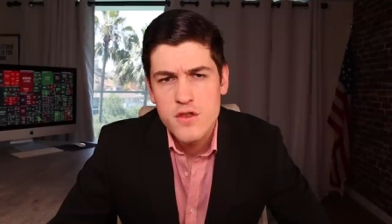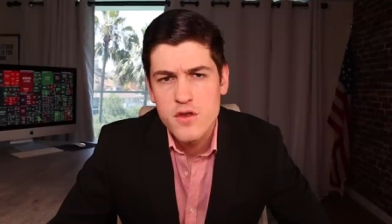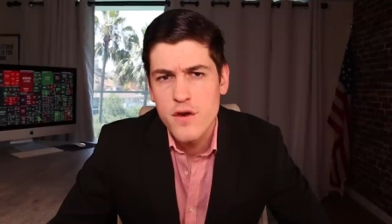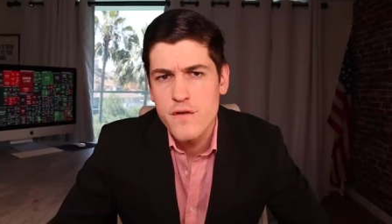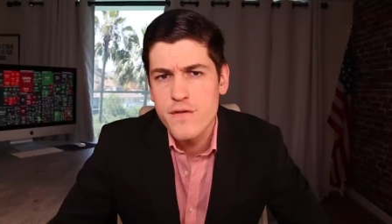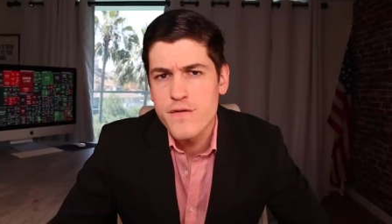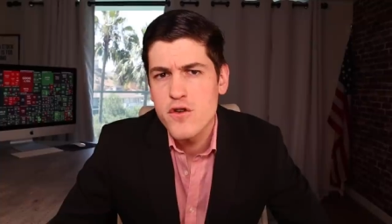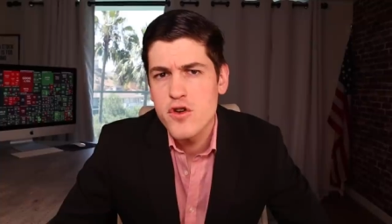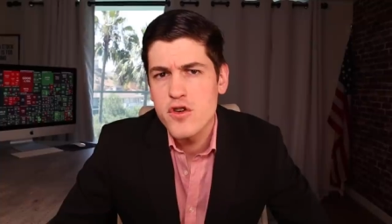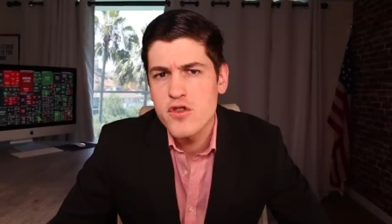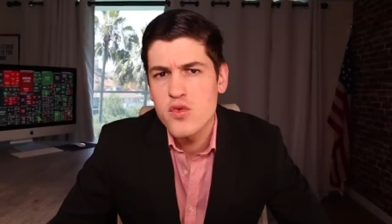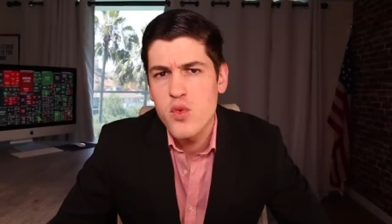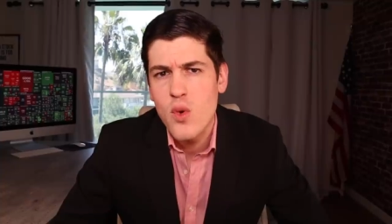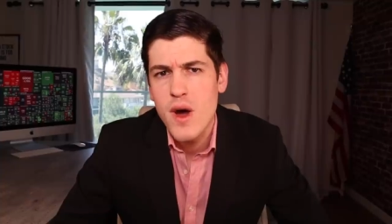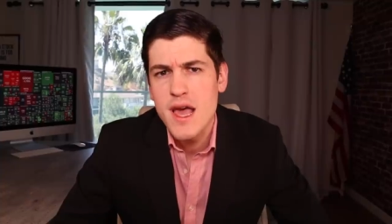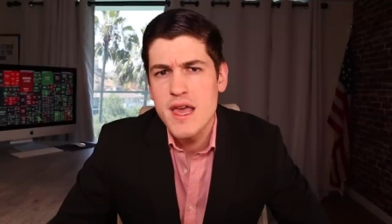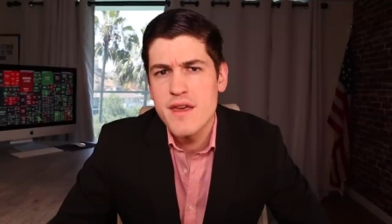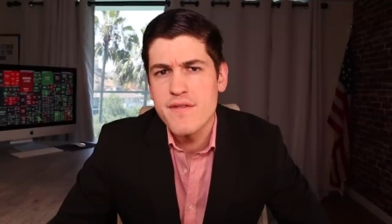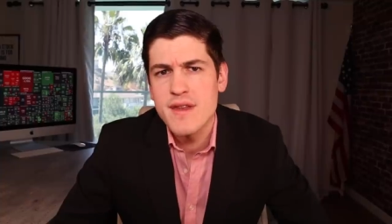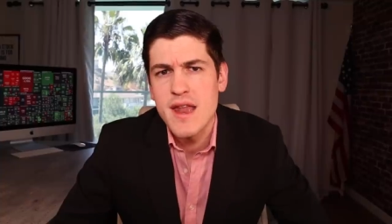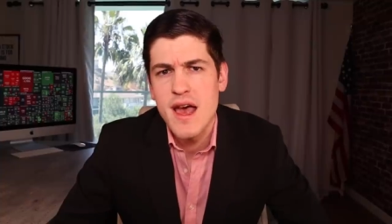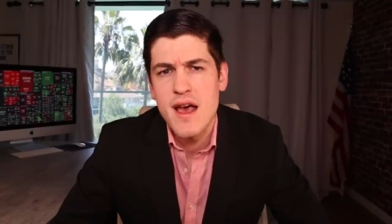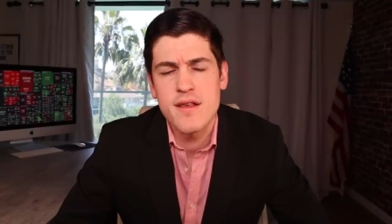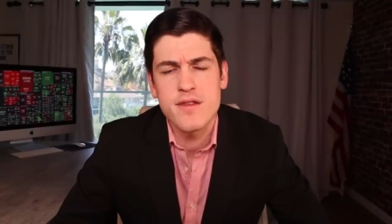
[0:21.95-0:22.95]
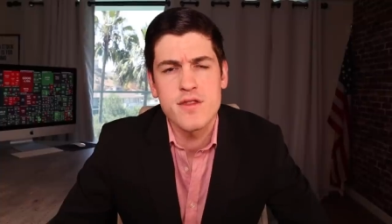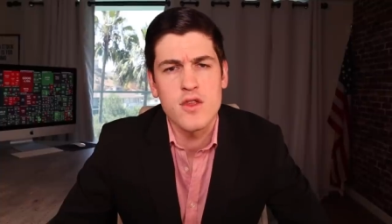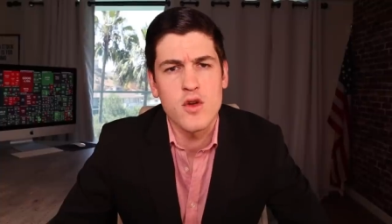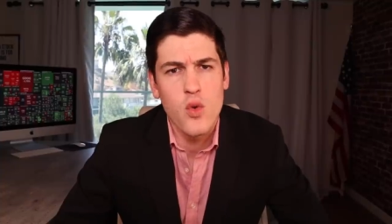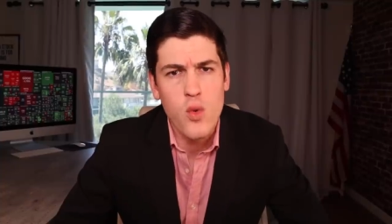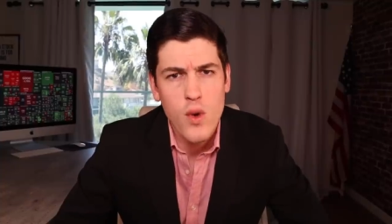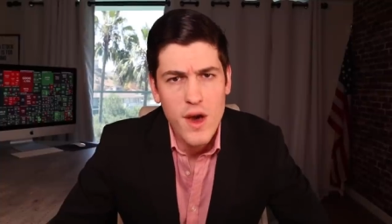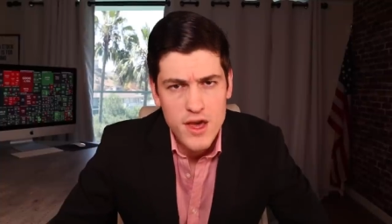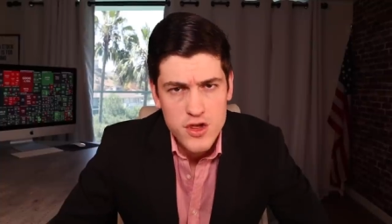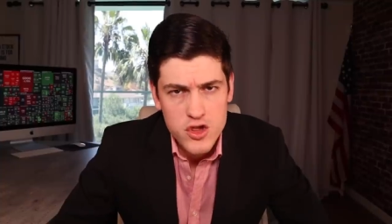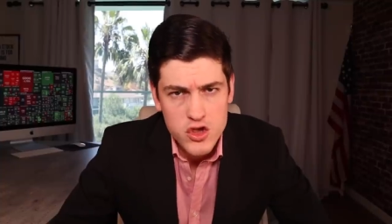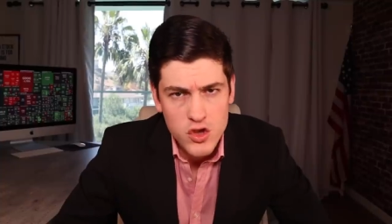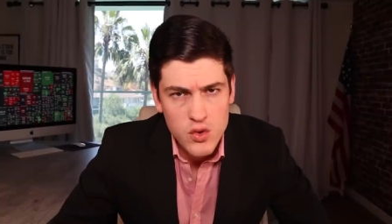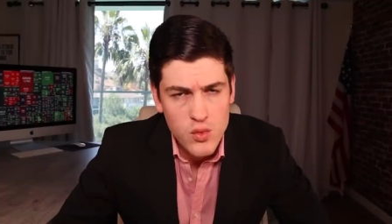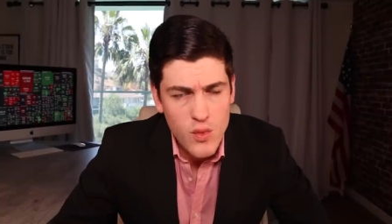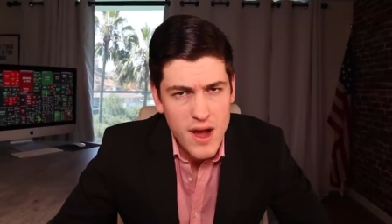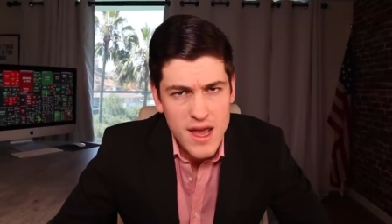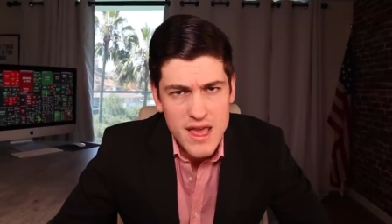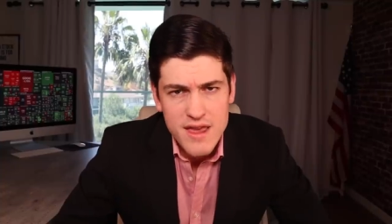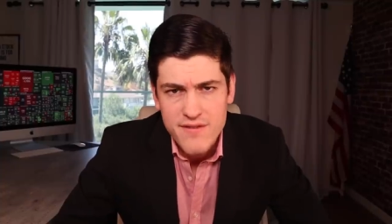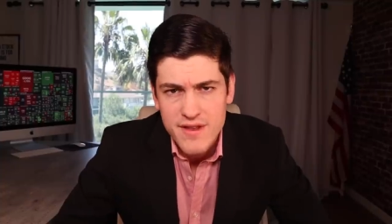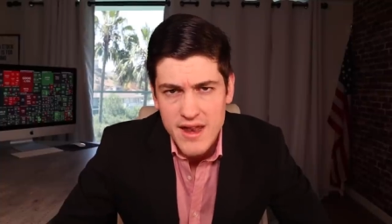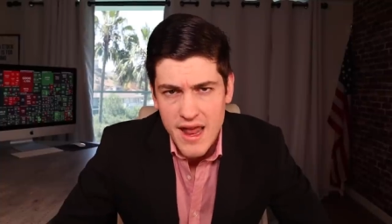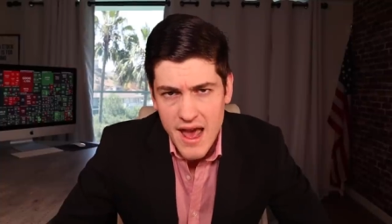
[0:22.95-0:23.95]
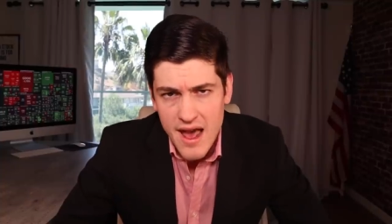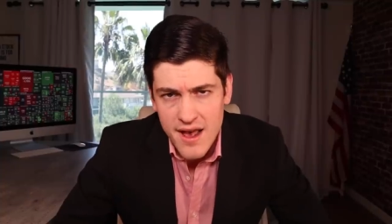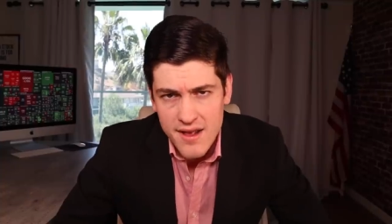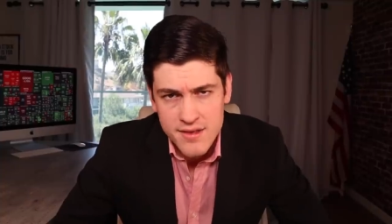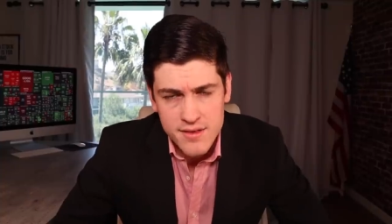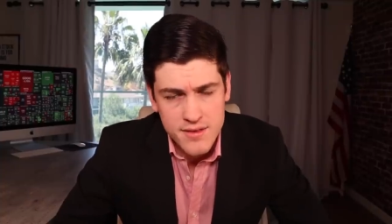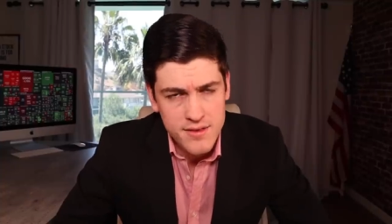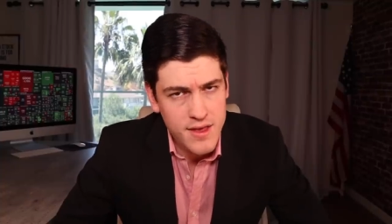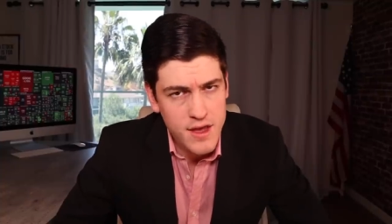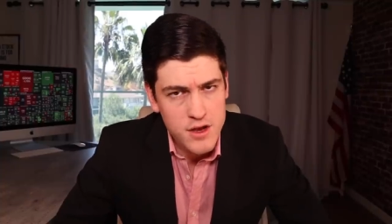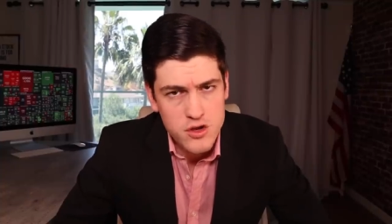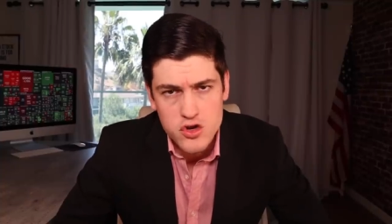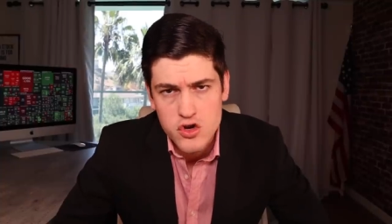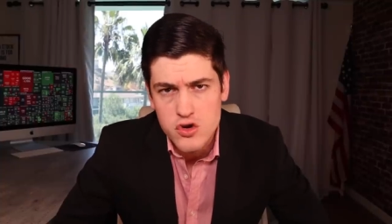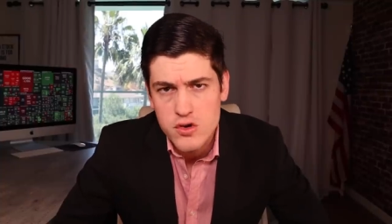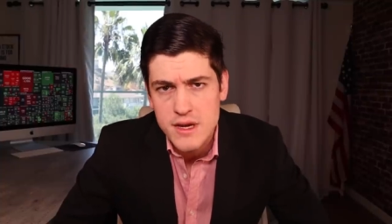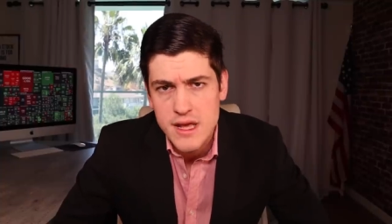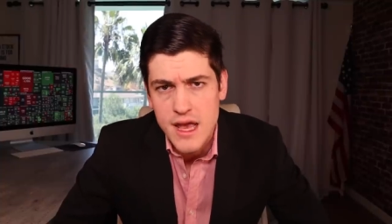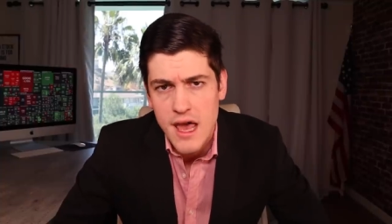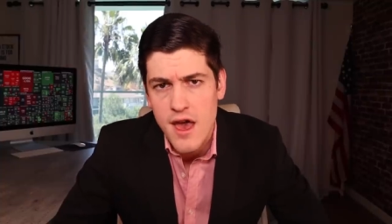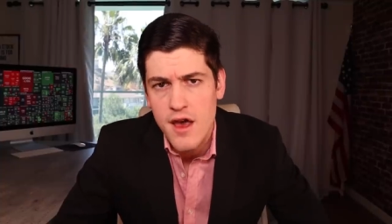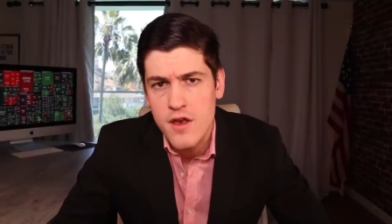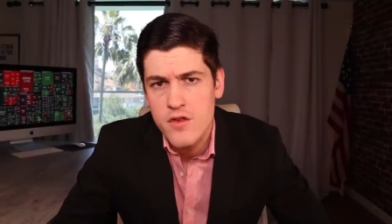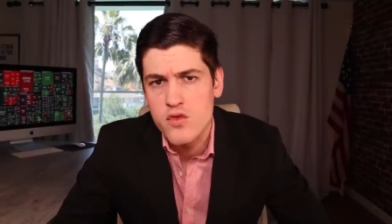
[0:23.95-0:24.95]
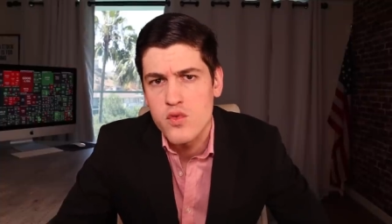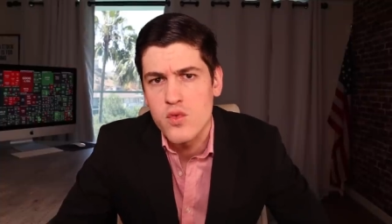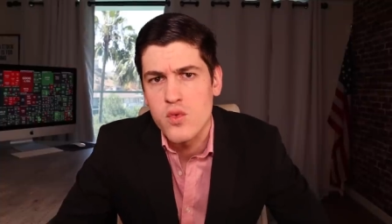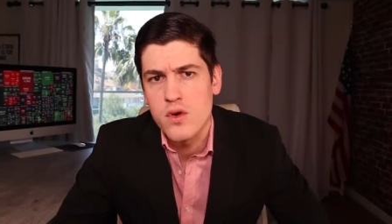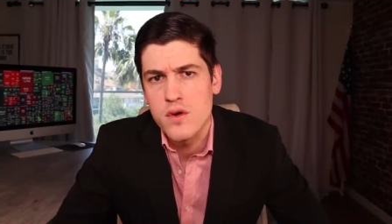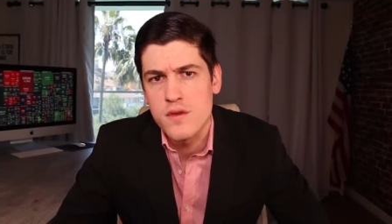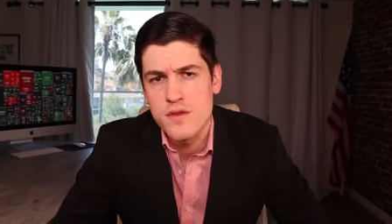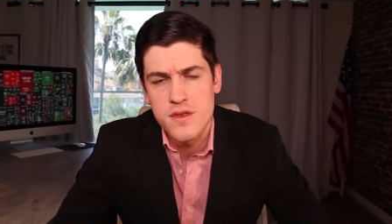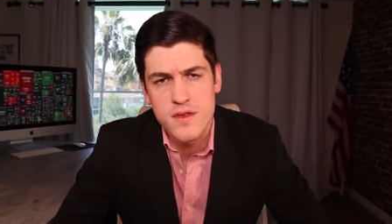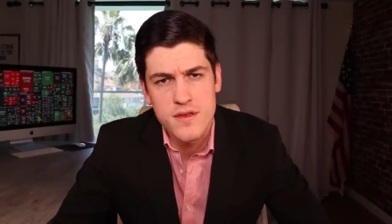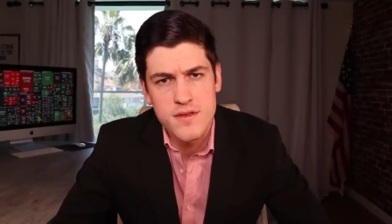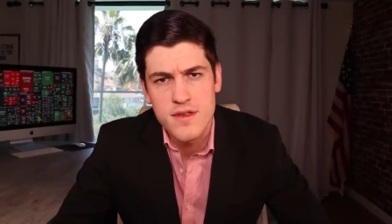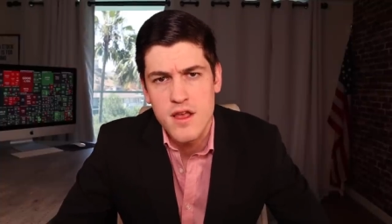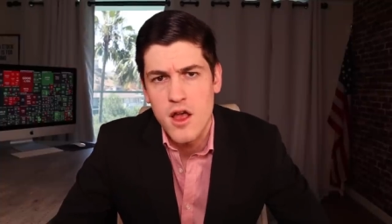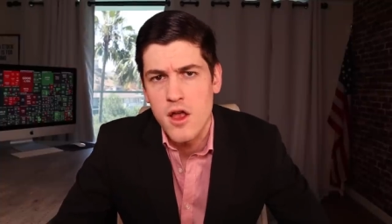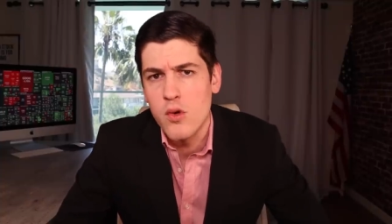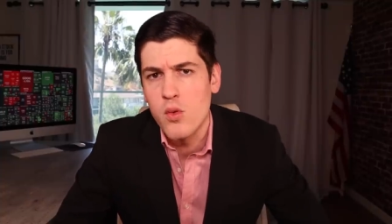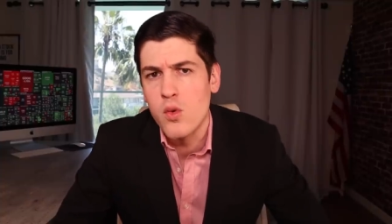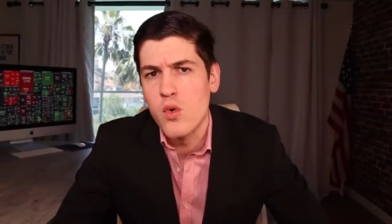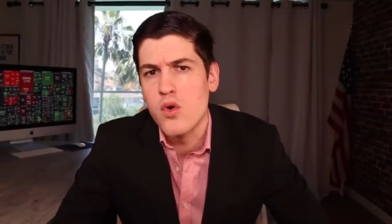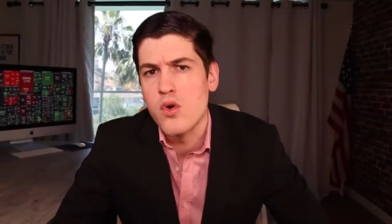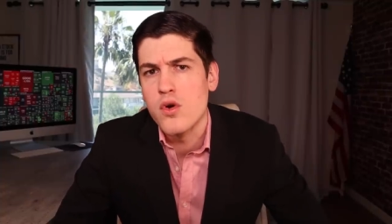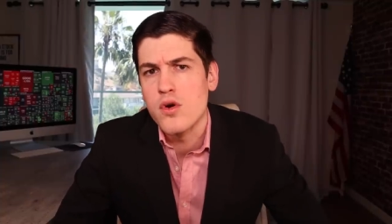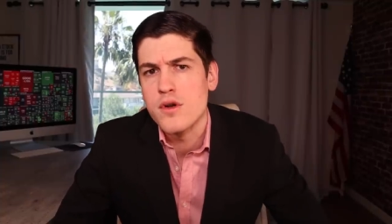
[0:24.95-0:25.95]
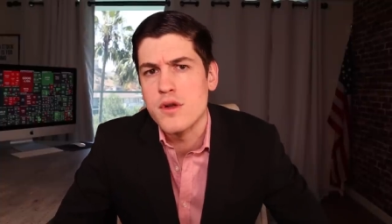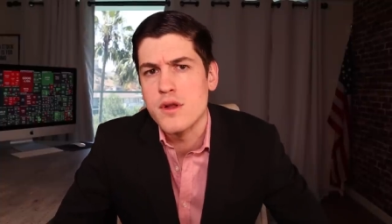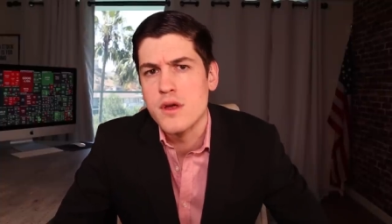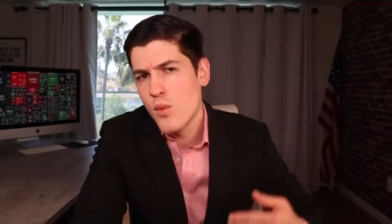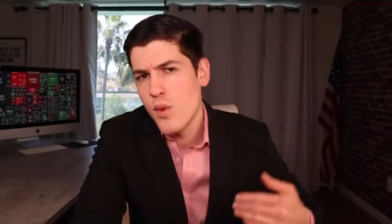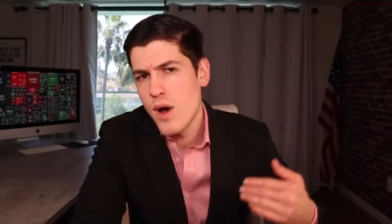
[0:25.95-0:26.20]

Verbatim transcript: So first, why even ask the question? Why even ask that dirty S word, the sell word?